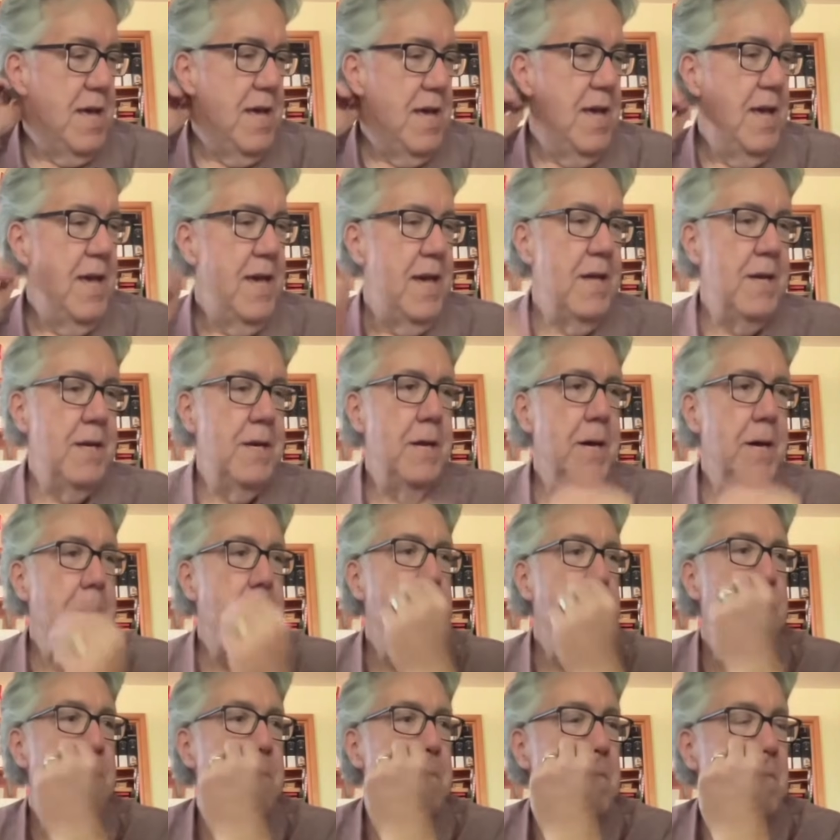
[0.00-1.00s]
And
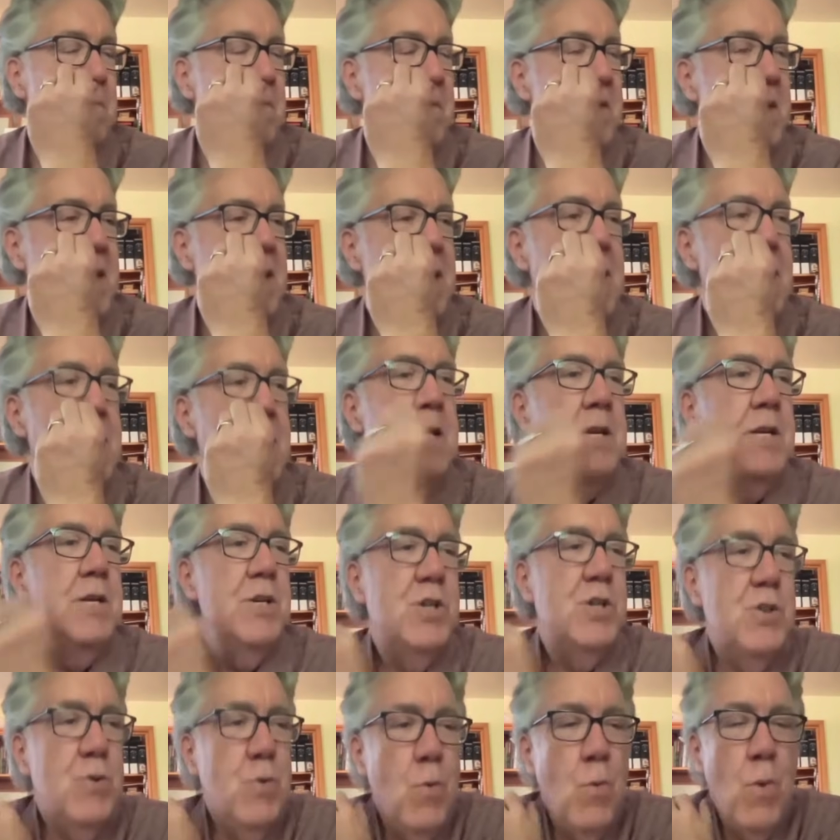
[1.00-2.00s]

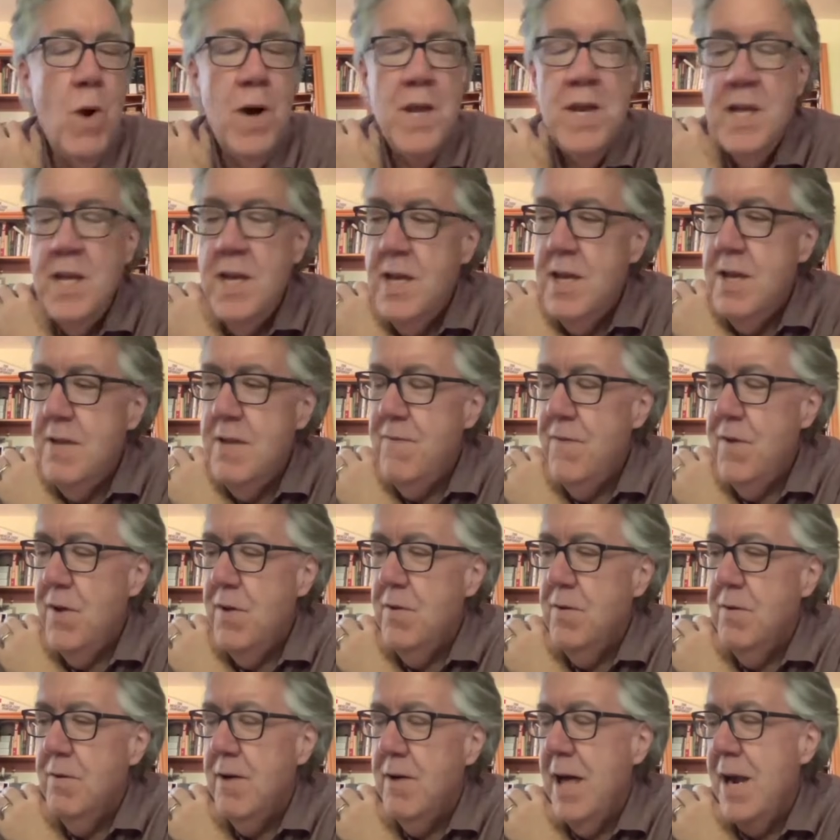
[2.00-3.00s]
in 20,
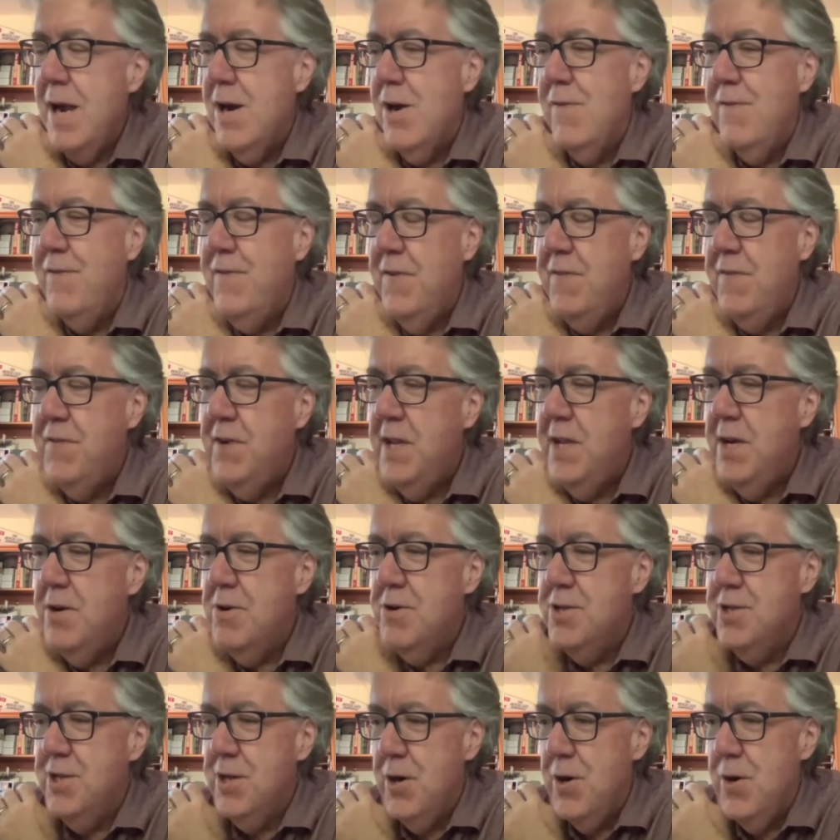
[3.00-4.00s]
I don't know, 15
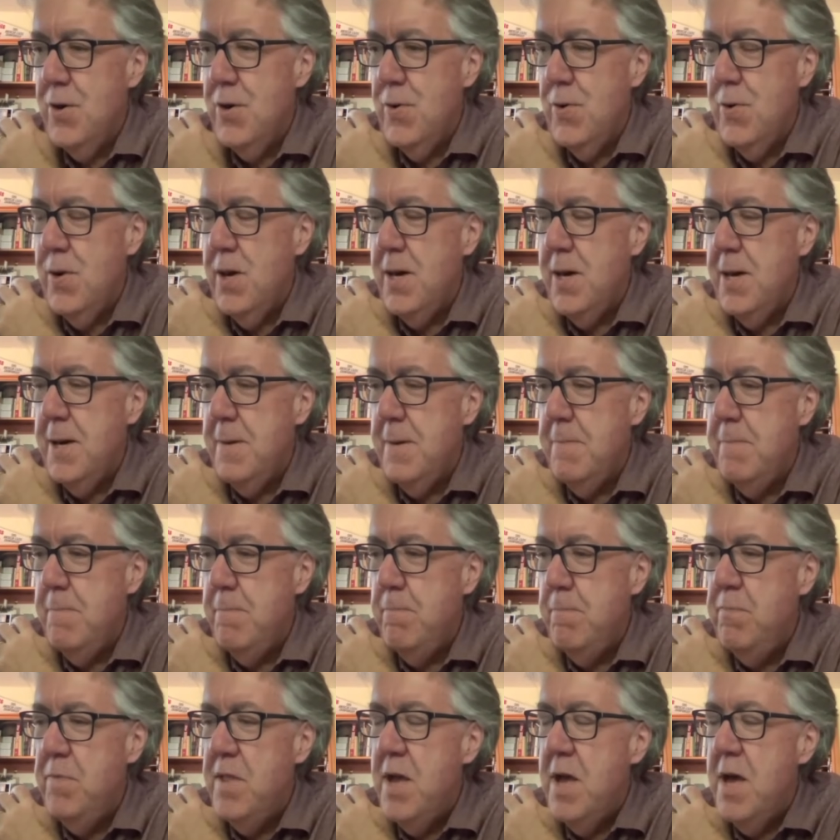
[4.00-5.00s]
or so,
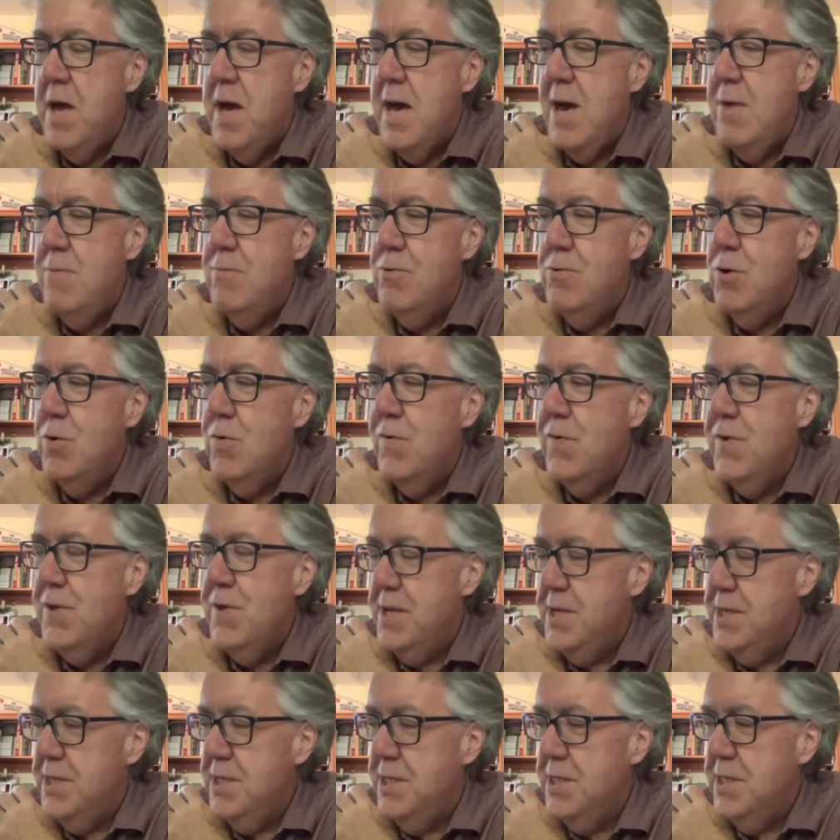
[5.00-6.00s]
I wrote for
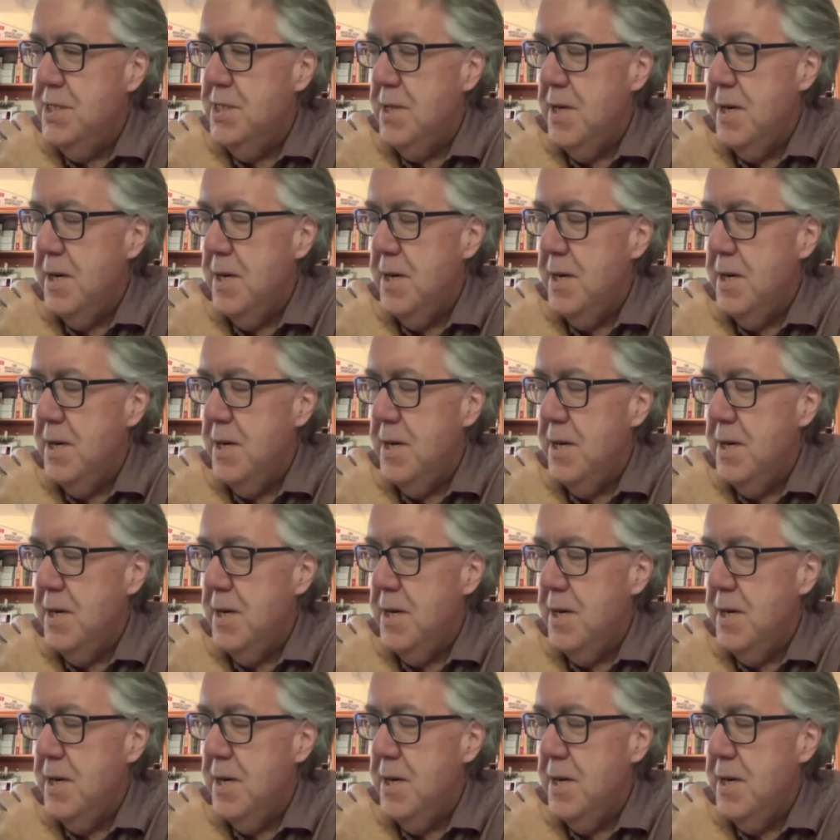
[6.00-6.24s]
this